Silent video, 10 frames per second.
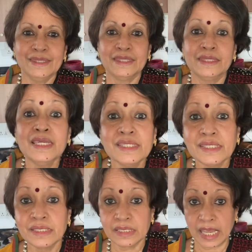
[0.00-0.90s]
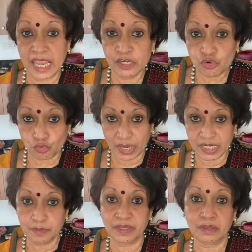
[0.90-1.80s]
this
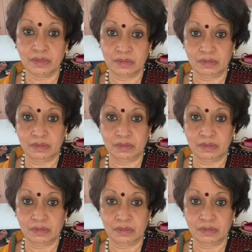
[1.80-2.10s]
incredible